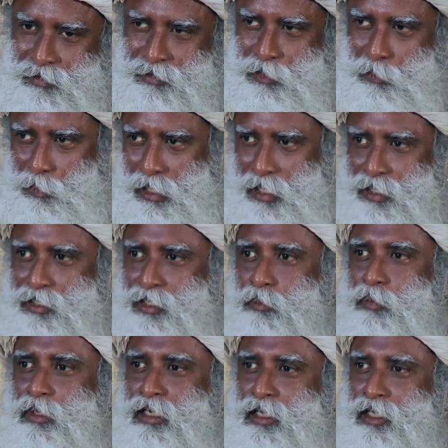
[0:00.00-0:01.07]
on the planet are
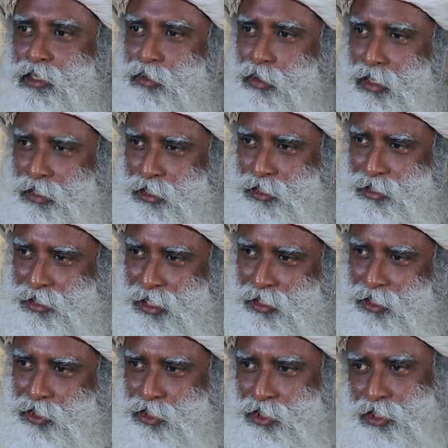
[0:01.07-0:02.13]
beginning to
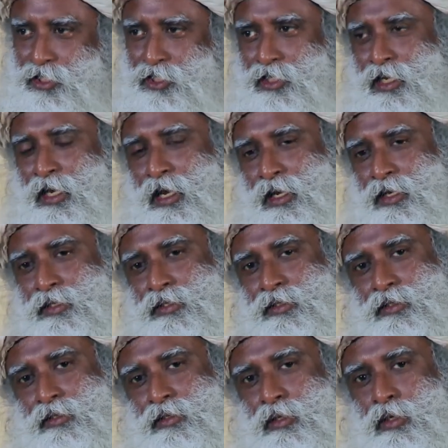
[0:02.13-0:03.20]
understand this teaching
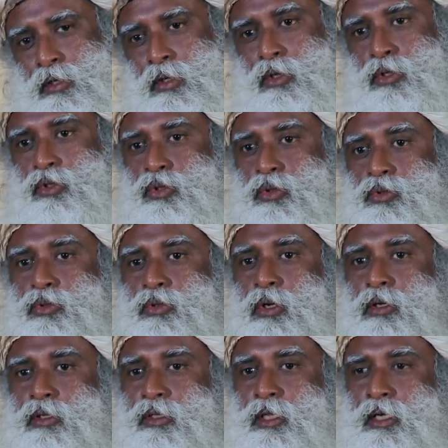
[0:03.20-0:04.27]
as you do
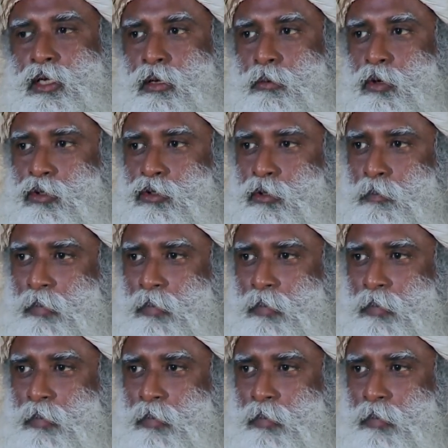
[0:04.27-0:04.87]
not think about your